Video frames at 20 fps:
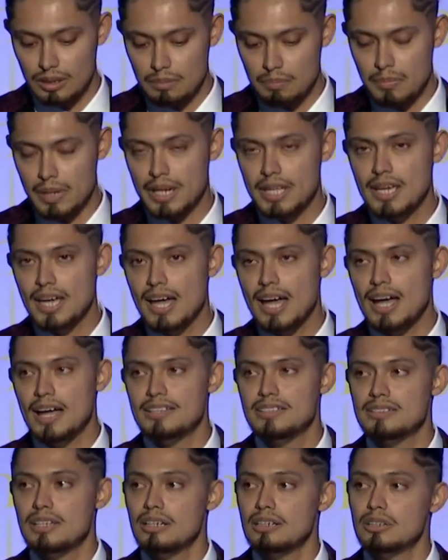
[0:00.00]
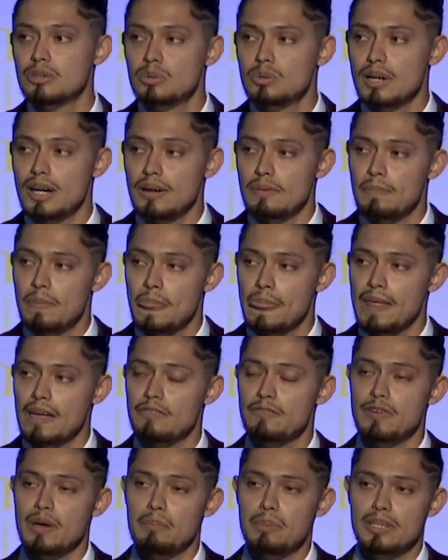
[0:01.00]
Maria Anzaldúa, a
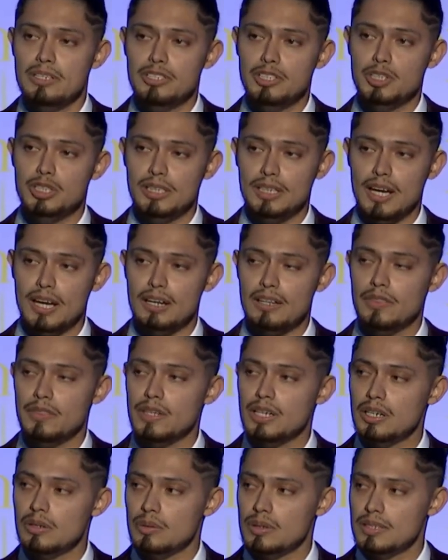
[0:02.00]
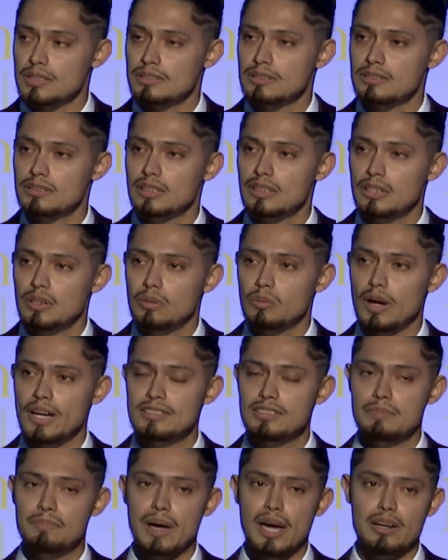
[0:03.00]
feminist Chicana theorist,
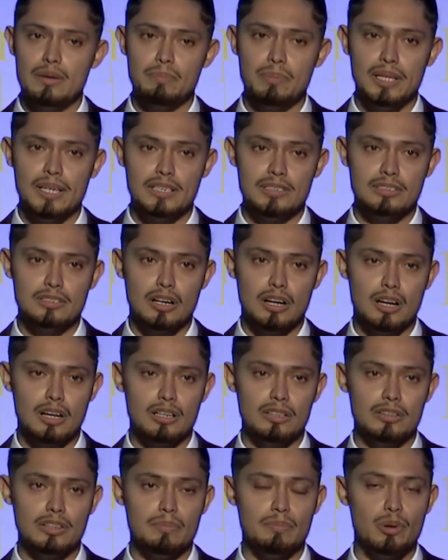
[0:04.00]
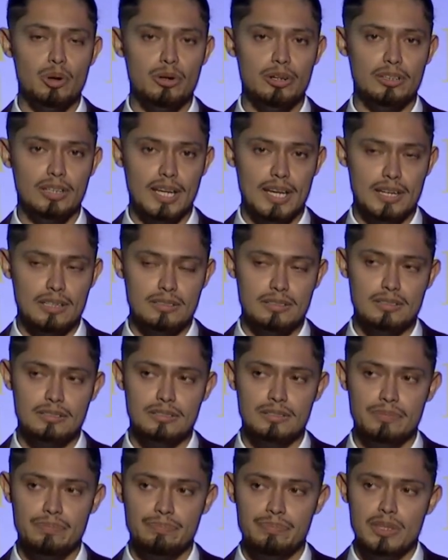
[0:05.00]
writes about a place called the
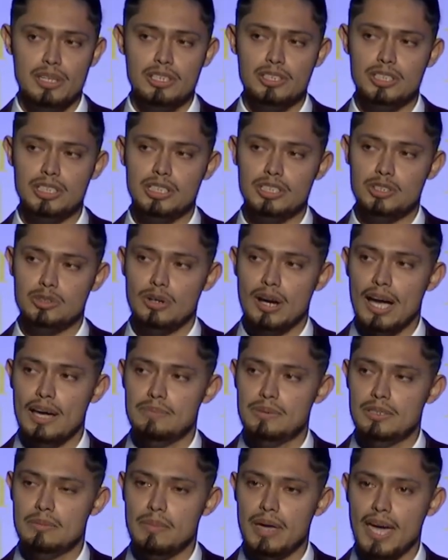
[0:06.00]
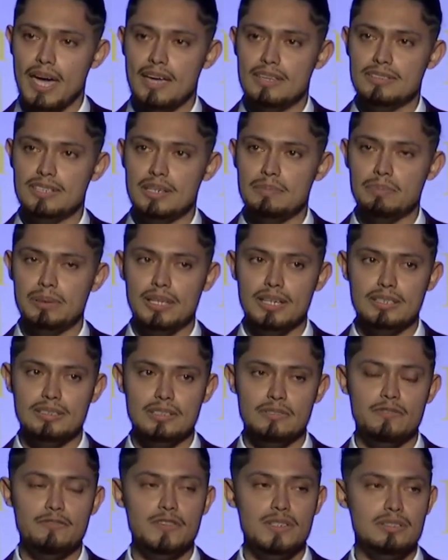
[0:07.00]
Borderlands. She describes them as a place
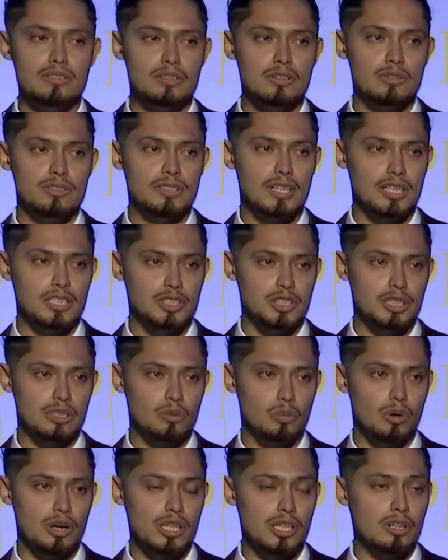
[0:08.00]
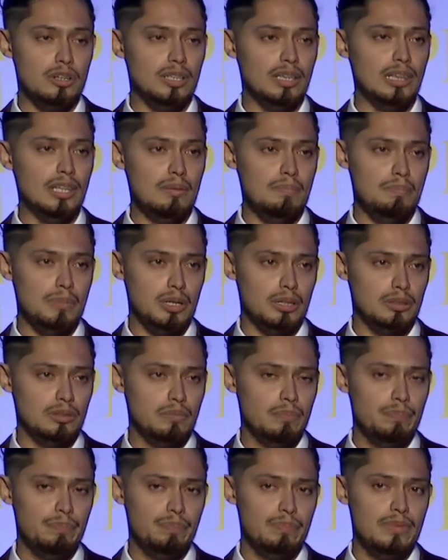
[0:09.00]
of physical tension where you're in limbo,
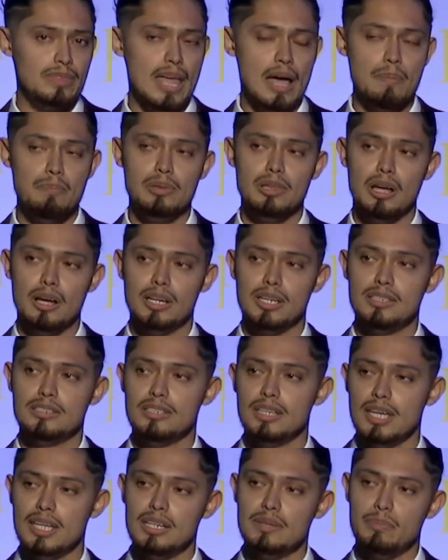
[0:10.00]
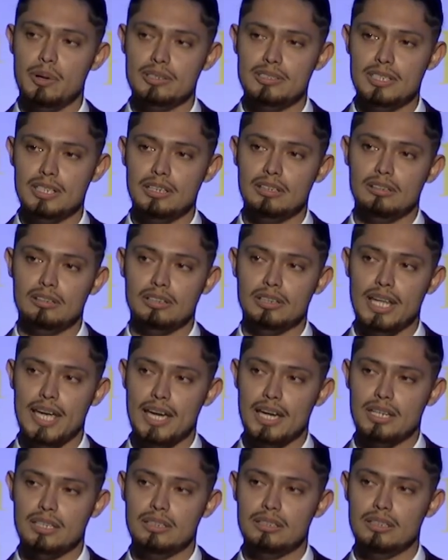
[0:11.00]
not belonging to any particular
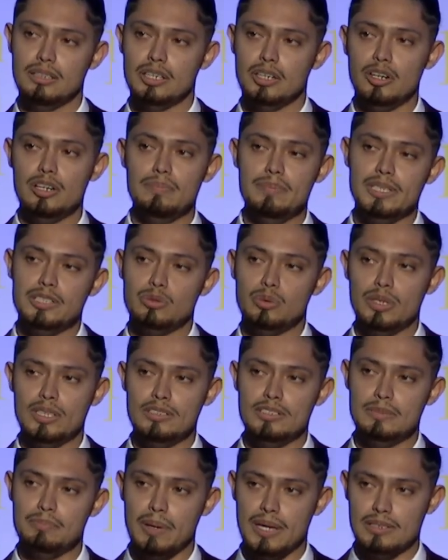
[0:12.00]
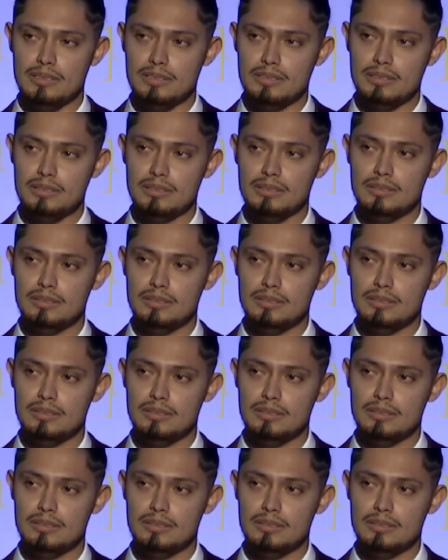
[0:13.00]
land, you're in between spaces.